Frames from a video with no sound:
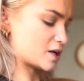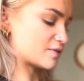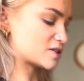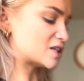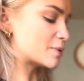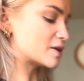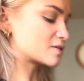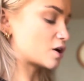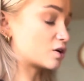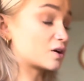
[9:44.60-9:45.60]
have a sip of this
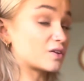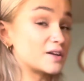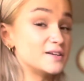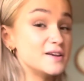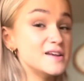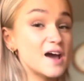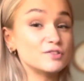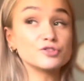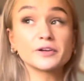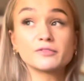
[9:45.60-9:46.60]
Coke because I never
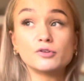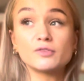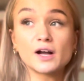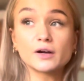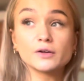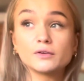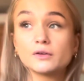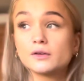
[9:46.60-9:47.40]
drink full fat Coke.